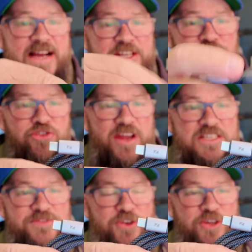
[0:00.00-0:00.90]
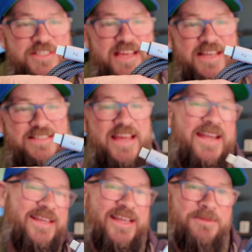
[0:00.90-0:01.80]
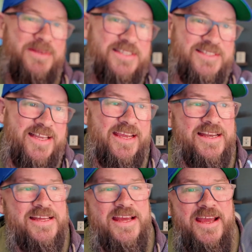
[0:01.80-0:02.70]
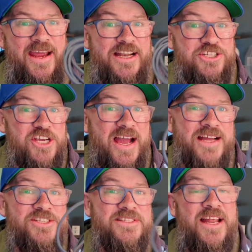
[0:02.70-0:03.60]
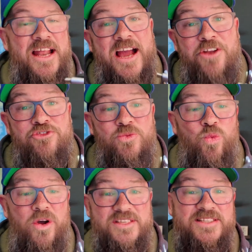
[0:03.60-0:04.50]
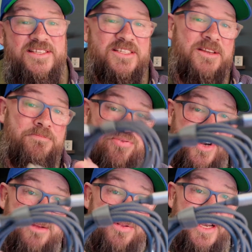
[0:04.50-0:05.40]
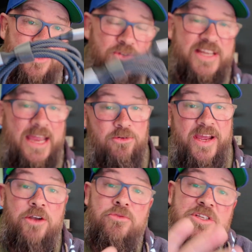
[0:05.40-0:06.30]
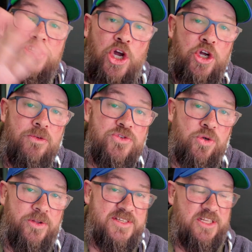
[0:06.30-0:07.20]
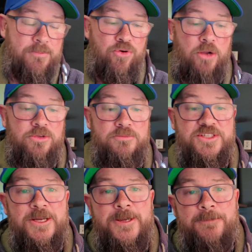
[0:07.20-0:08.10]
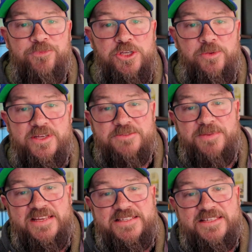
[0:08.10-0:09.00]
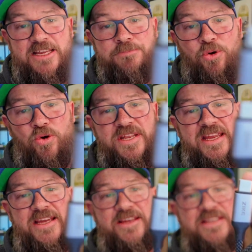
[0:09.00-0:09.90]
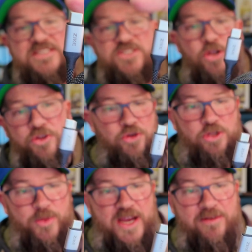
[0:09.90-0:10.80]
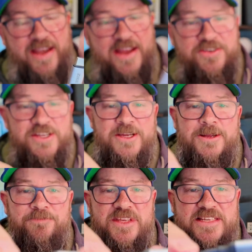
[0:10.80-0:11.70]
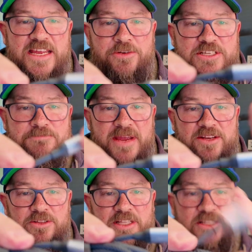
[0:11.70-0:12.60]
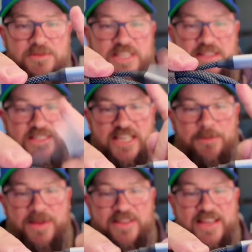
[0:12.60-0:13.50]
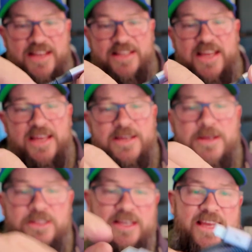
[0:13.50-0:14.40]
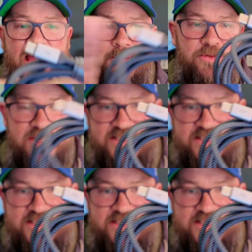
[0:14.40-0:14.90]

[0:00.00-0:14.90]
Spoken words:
data transfers at 10 gigabits a second and it charges at 100 watts. This is a pretty bloody good cable and it resolves all those other problems. USB-C port here is solid all the way around. This here is metal at the tip at the end there. The cable